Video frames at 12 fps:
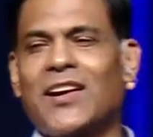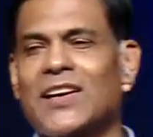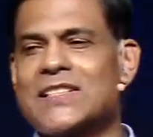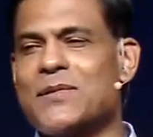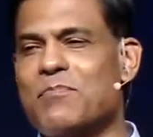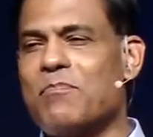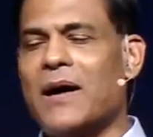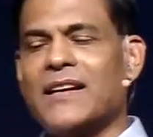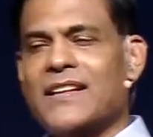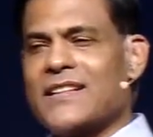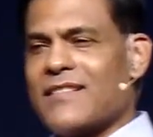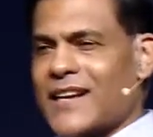God's
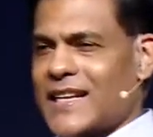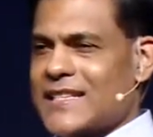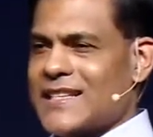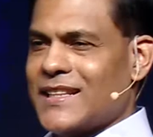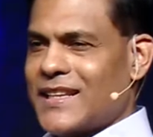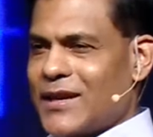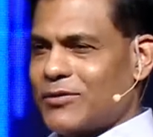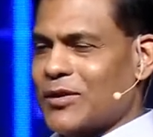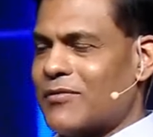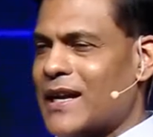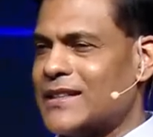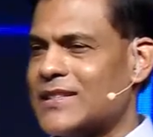abundant grace and the gift
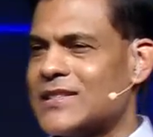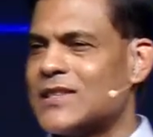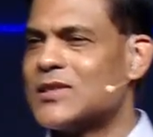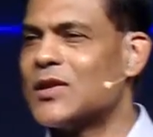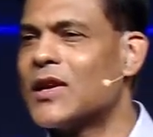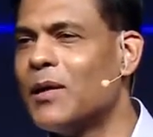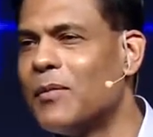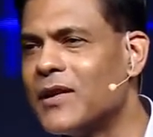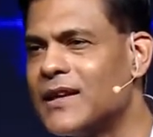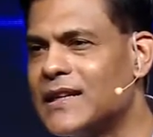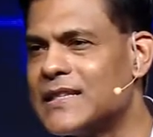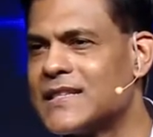of righteousness to come
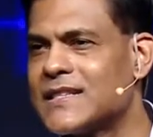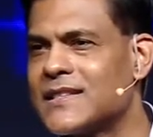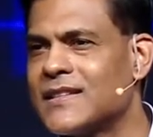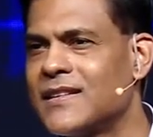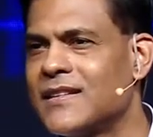on us,